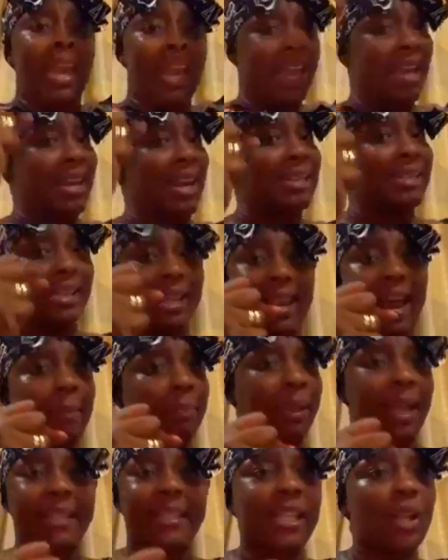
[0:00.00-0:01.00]
I said, I'm
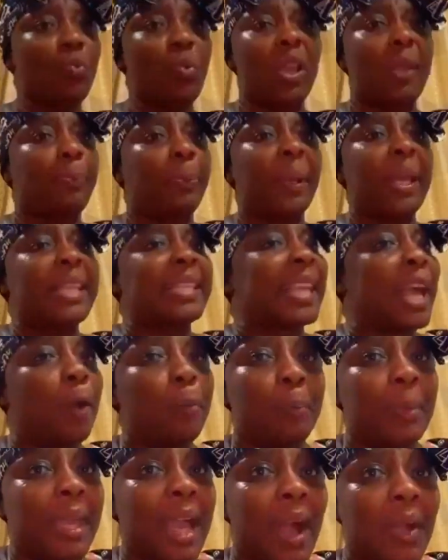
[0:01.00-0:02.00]
getting weak, please help me
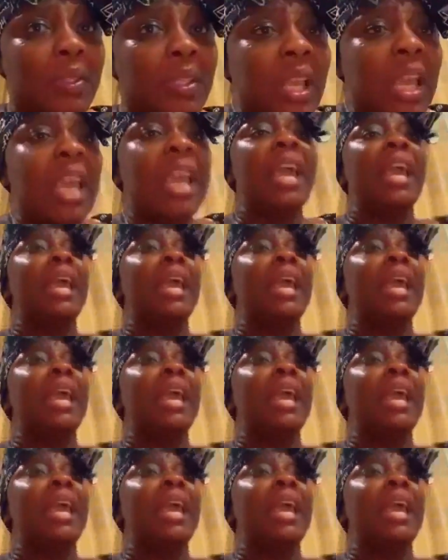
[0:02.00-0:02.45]
out. He